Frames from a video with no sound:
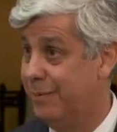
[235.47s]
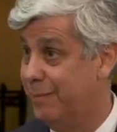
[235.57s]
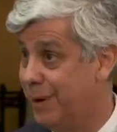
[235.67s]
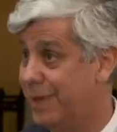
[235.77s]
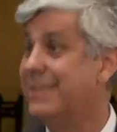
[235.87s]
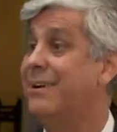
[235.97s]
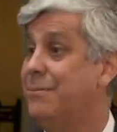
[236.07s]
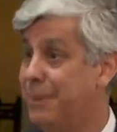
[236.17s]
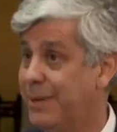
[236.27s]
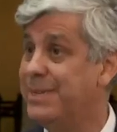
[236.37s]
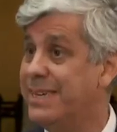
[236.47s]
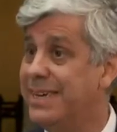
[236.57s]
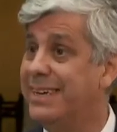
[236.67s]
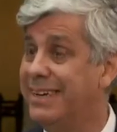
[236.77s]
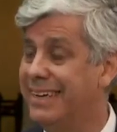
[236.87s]
monetary
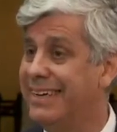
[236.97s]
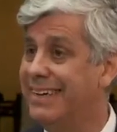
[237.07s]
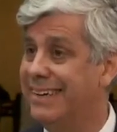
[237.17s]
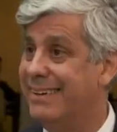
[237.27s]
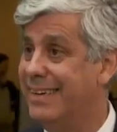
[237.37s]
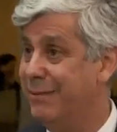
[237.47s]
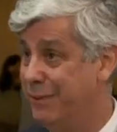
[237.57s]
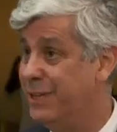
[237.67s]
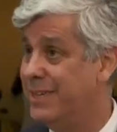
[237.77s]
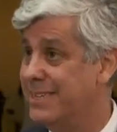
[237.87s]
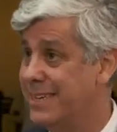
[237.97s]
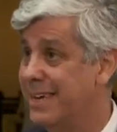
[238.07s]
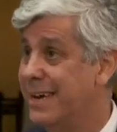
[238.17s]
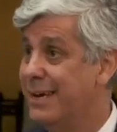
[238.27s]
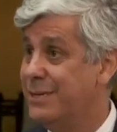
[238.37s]
policy efficiency.
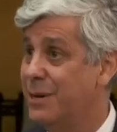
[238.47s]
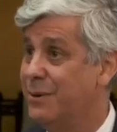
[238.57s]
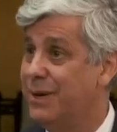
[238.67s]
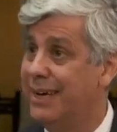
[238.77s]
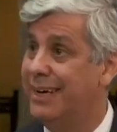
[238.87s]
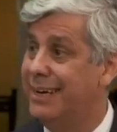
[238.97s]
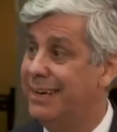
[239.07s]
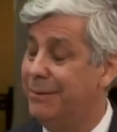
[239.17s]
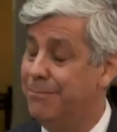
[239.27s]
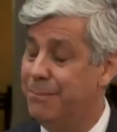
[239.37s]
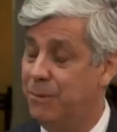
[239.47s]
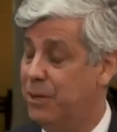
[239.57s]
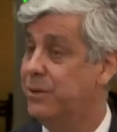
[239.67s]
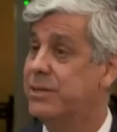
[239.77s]
So we don't